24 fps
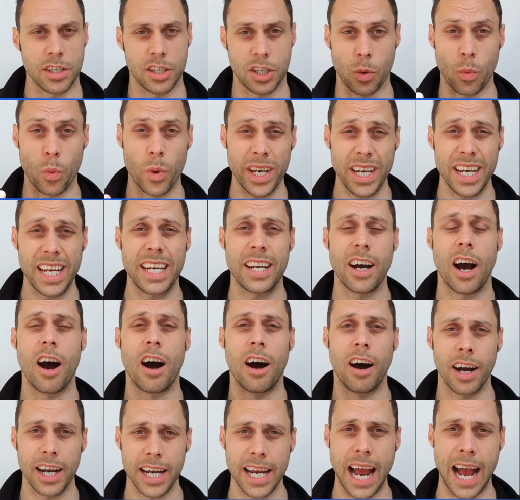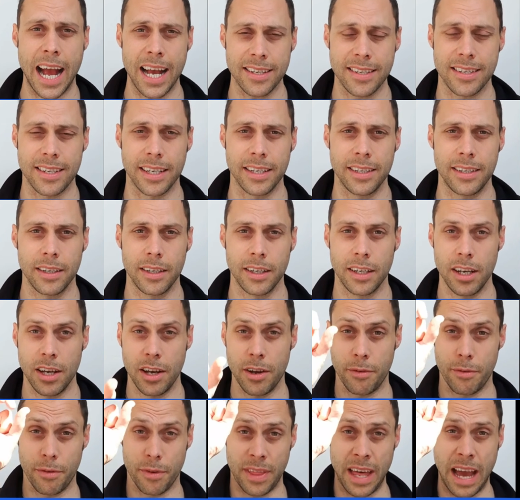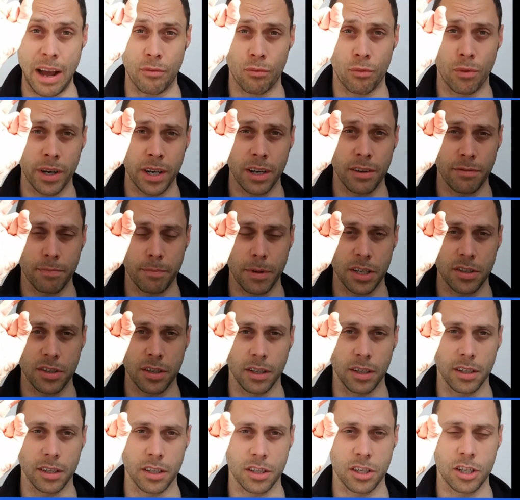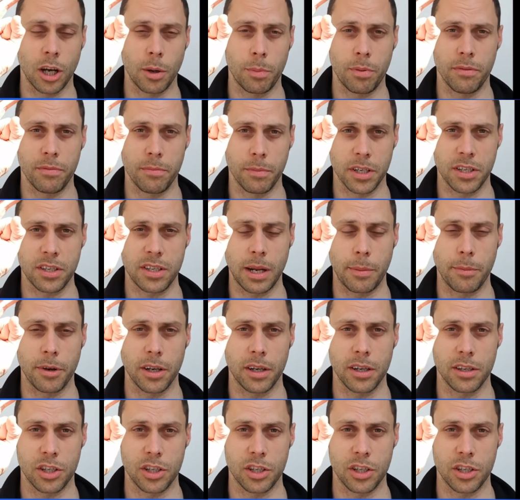I need high acid for that ring of muscle at the top of my stomach to